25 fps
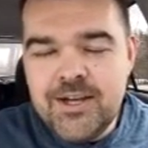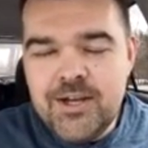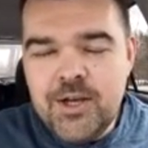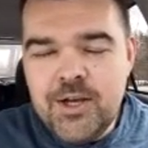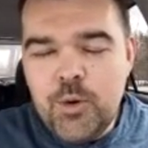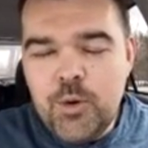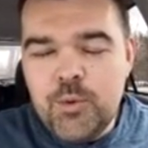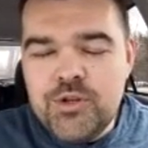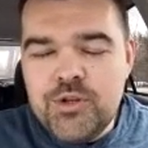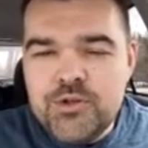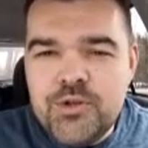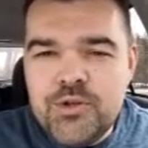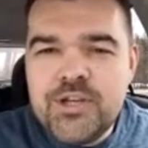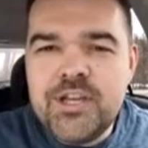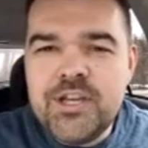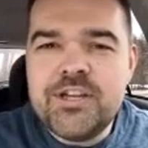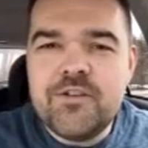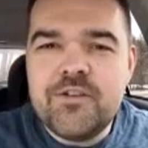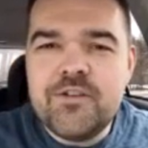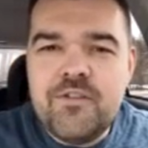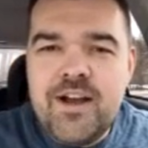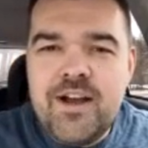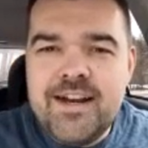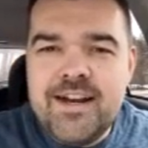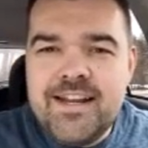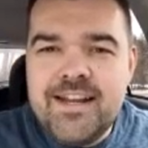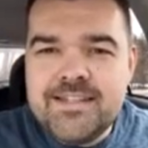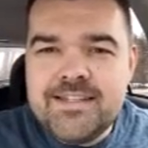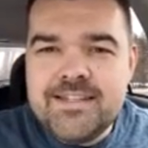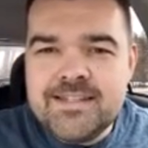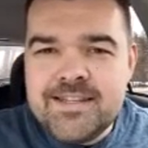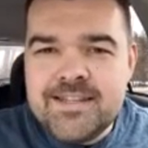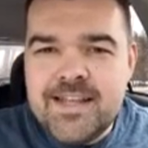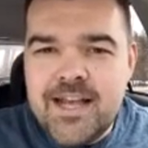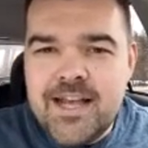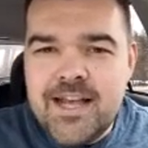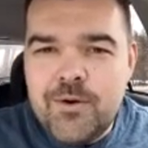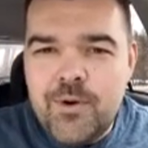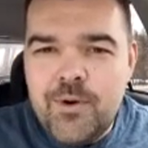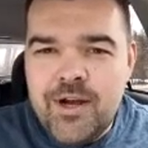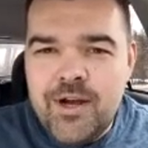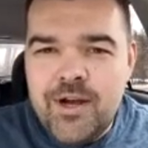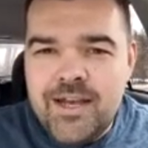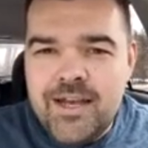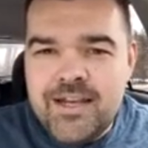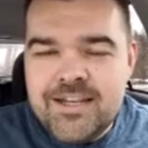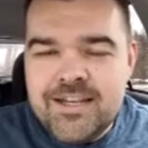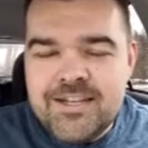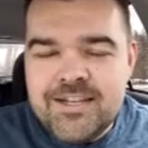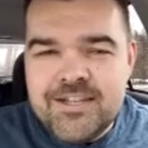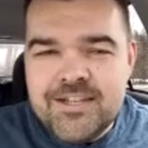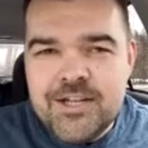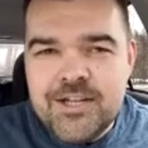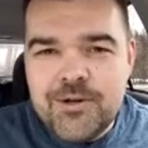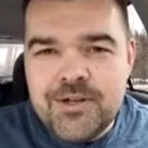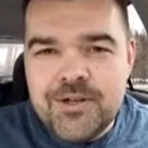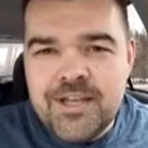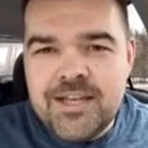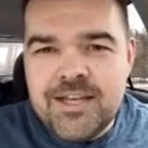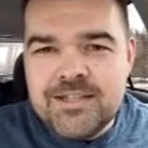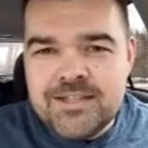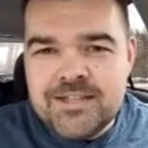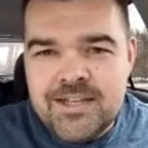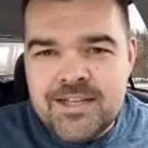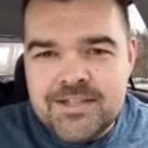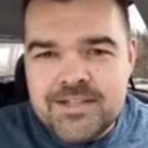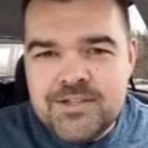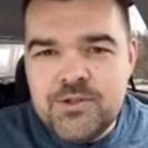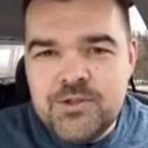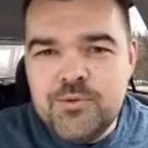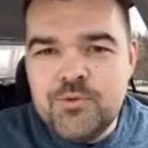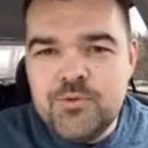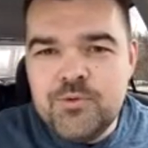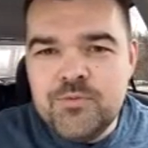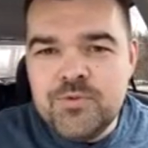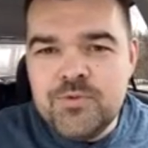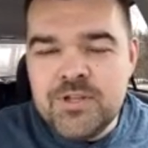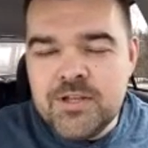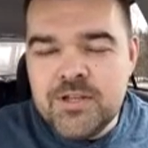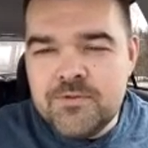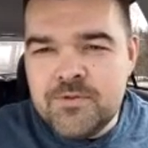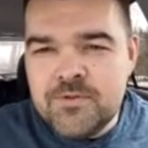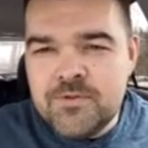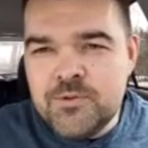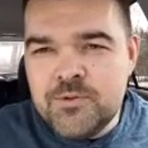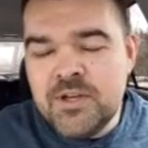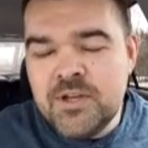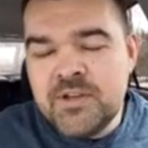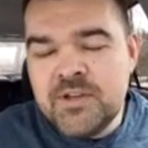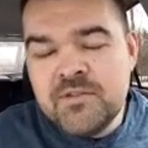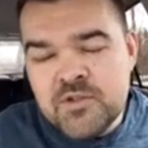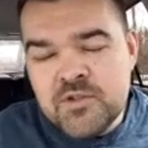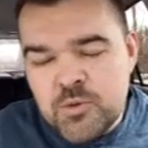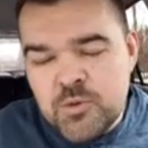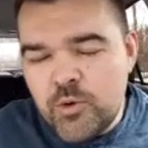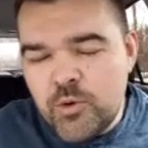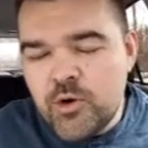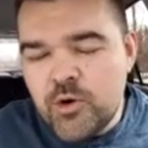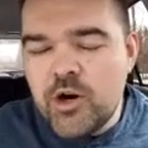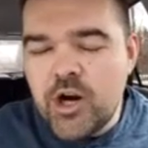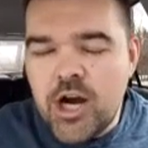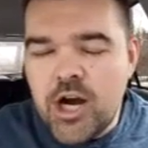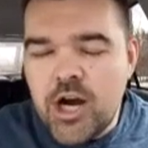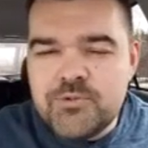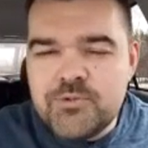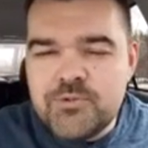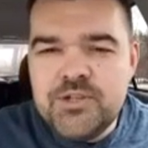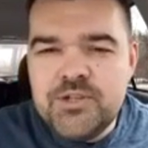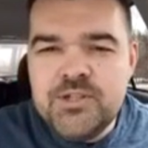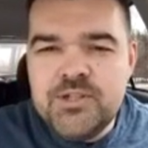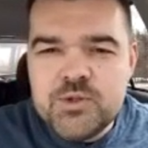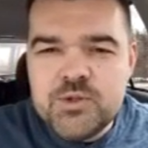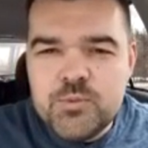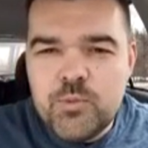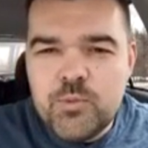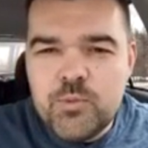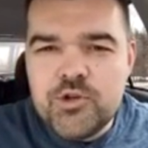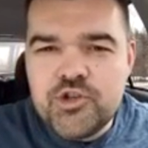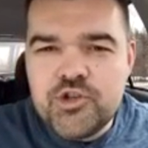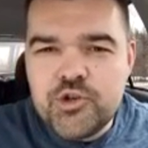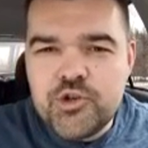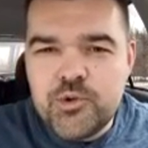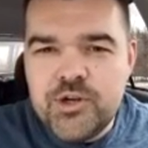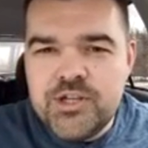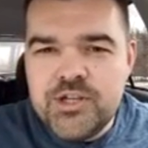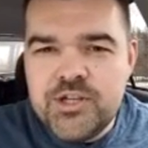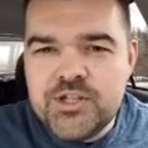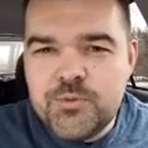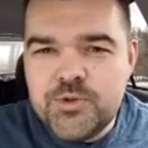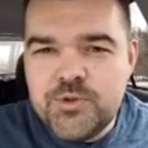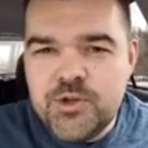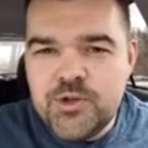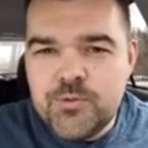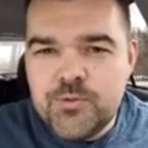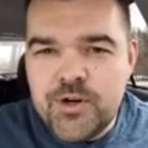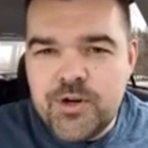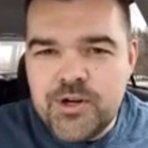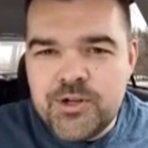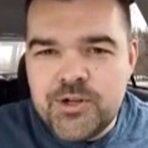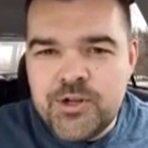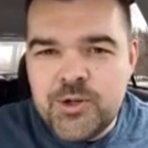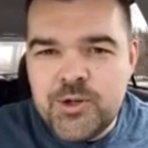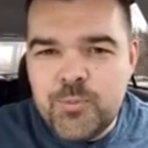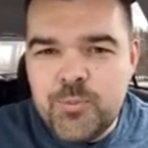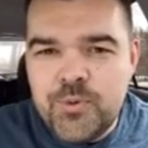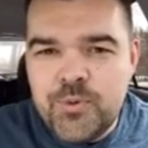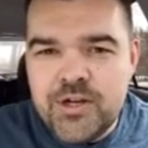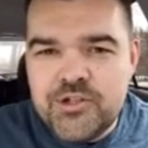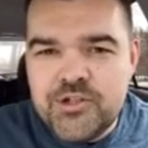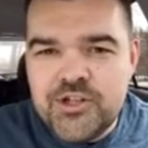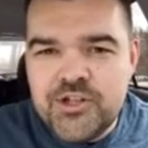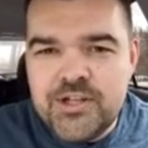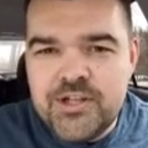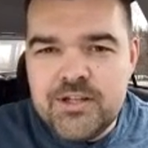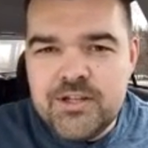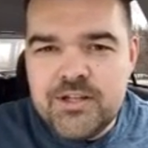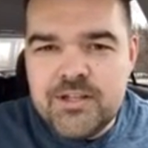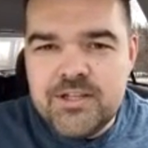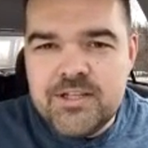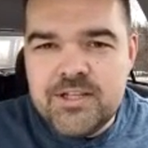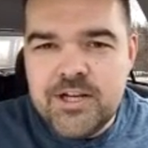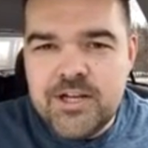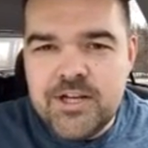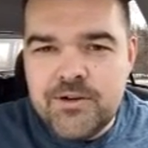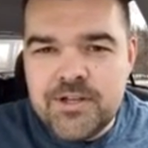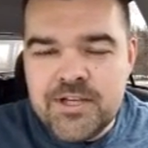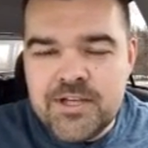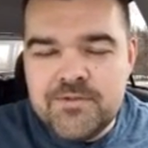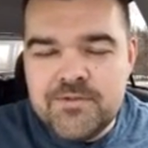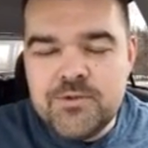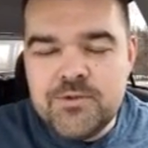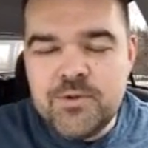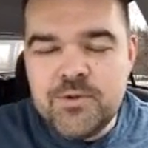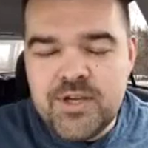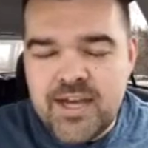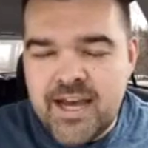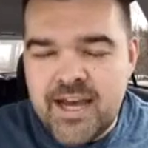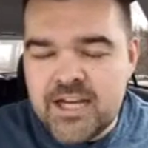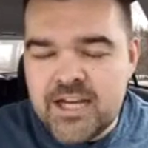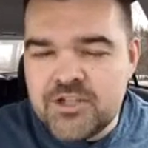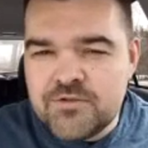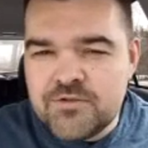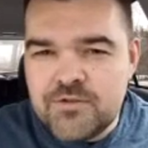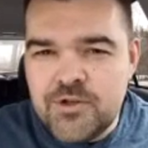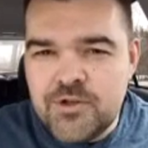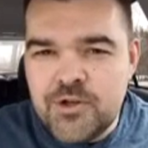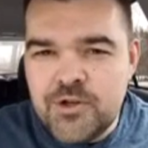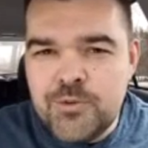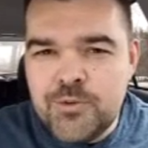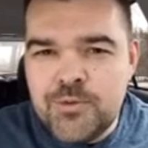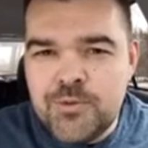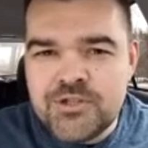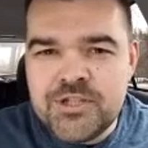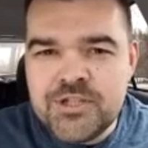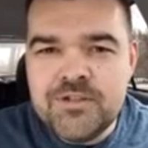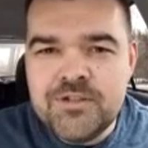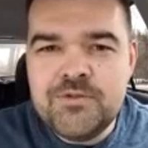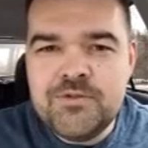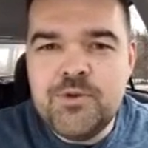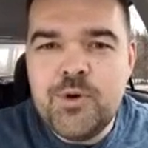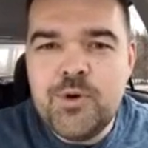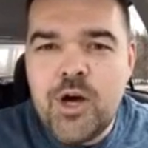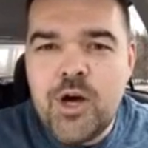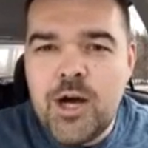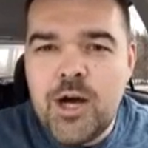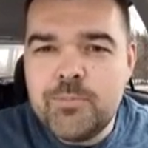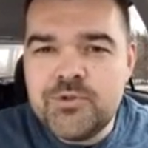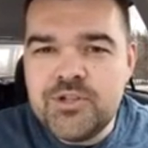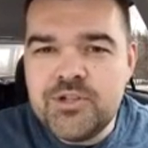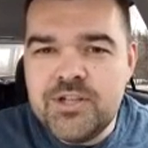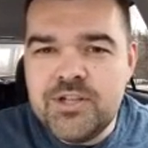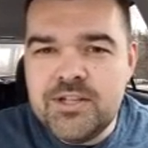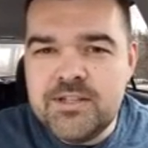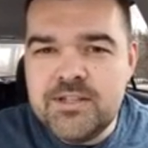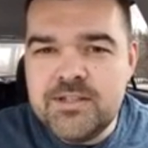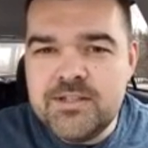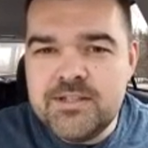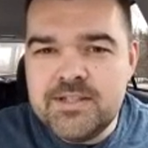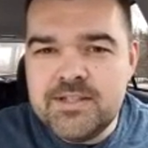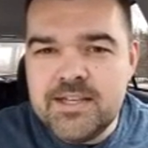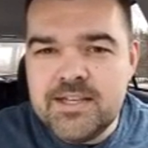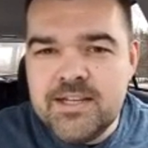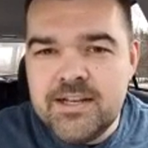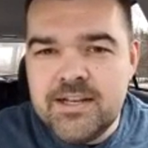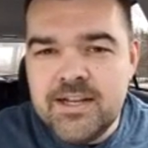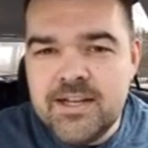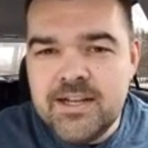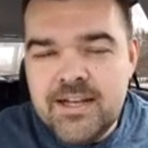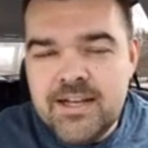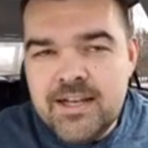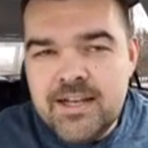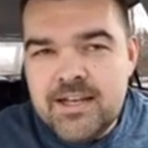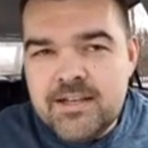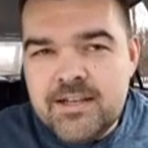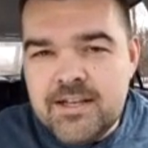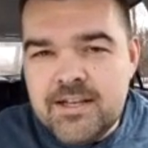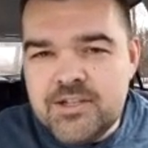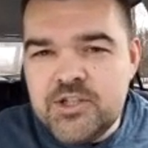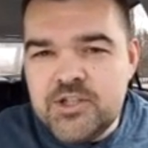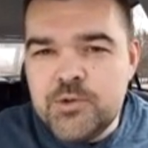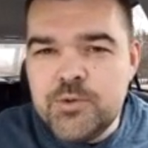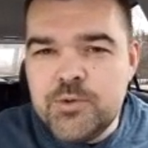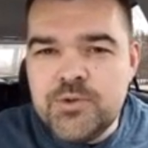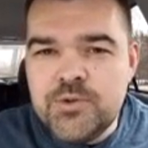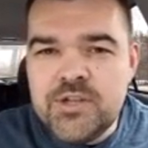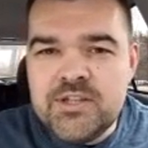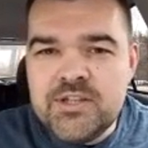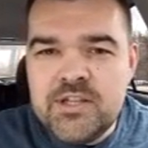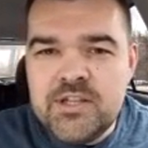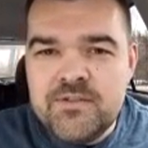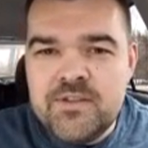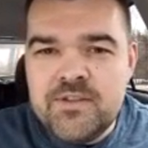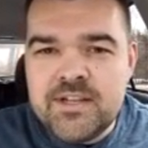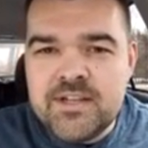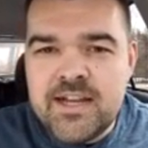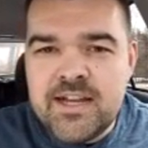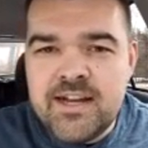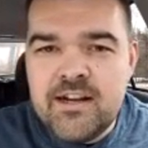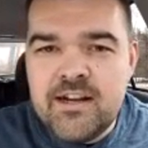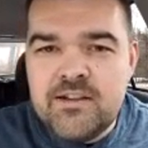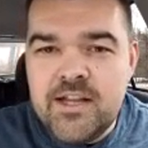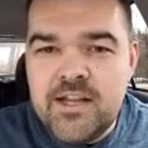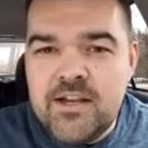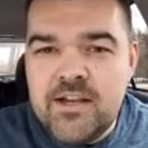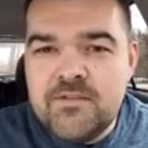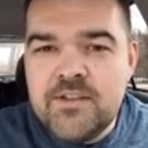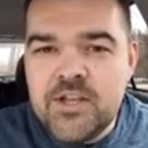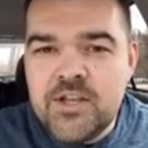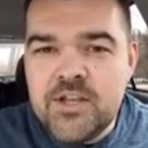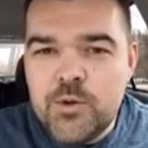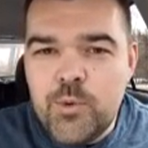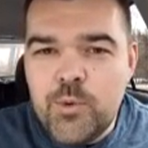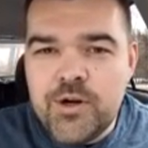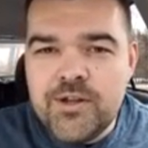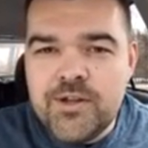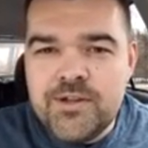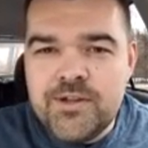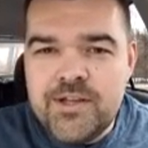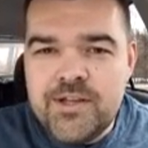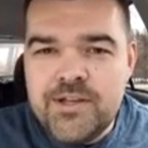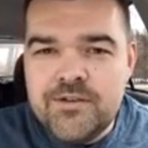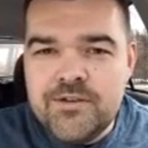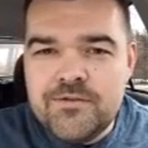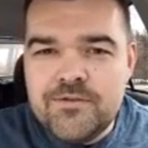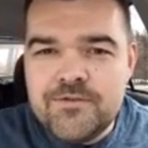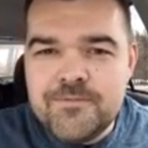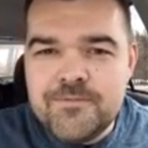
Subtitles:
when you look at your finances that way, it gives you more options, more choice. When you run a good budget, it gives you cash flow, which gives you options and lets you really live the kind of life that you want to live.